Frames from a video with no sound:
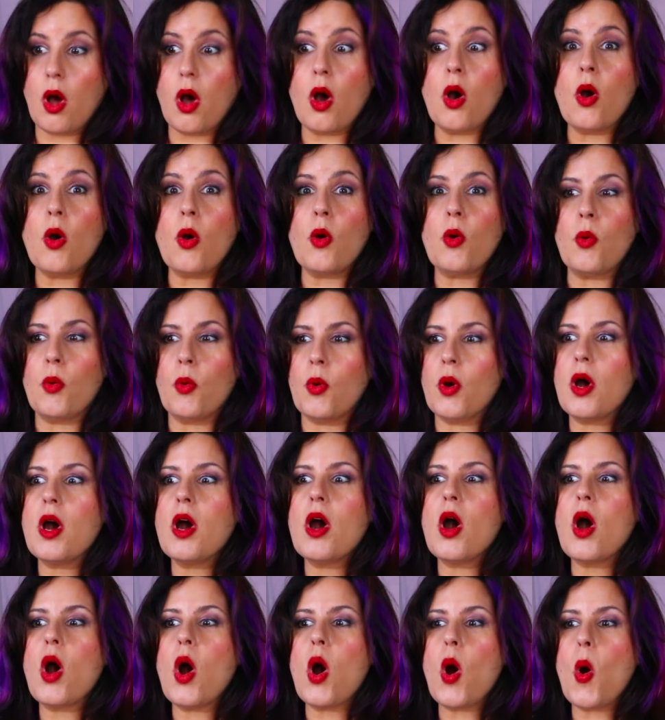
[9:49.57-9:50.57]
Oh.
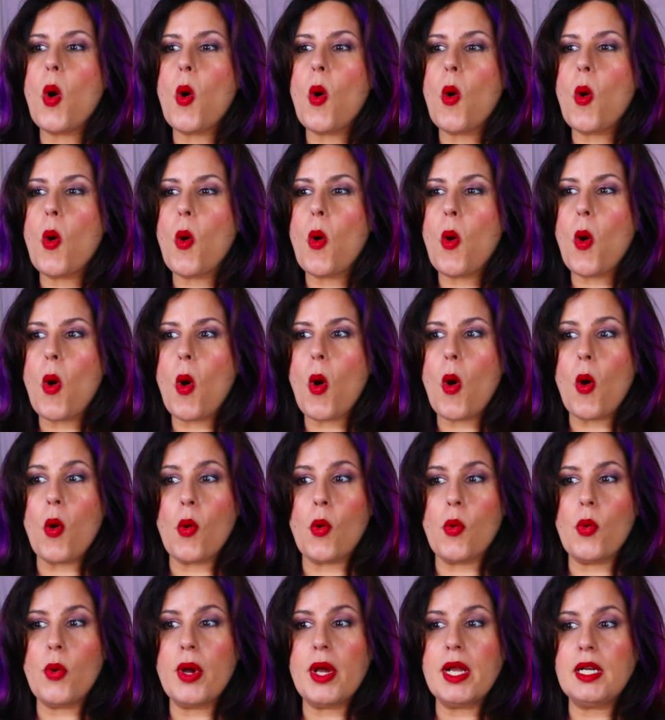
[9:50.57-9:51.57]

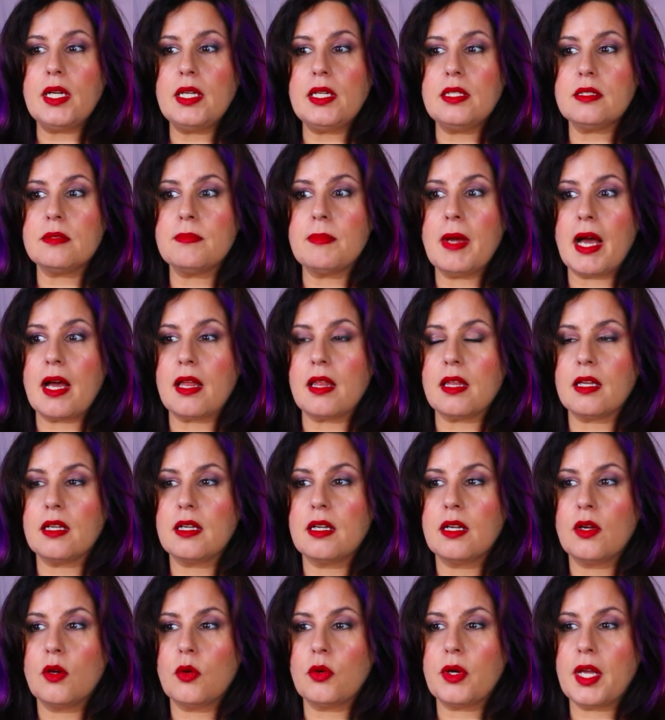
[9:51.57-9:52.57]
Oh, and he's smiling.
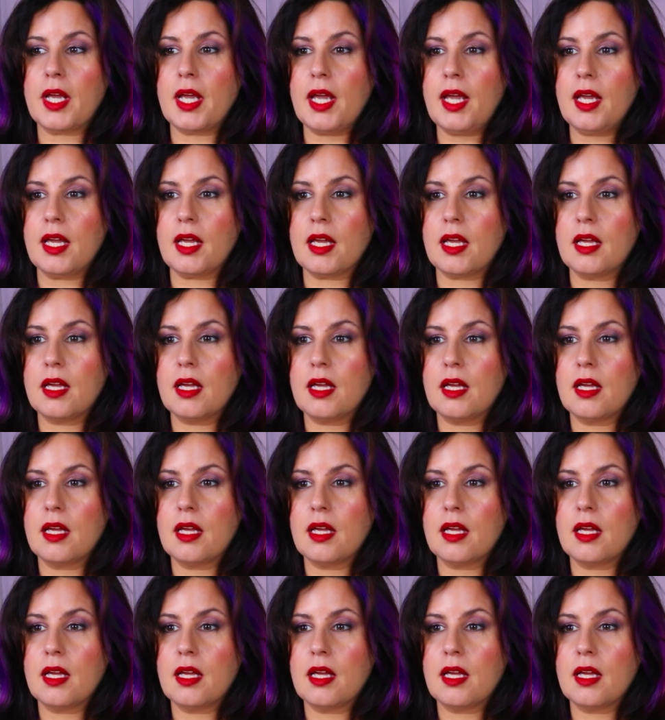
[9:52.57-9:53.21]
Okay.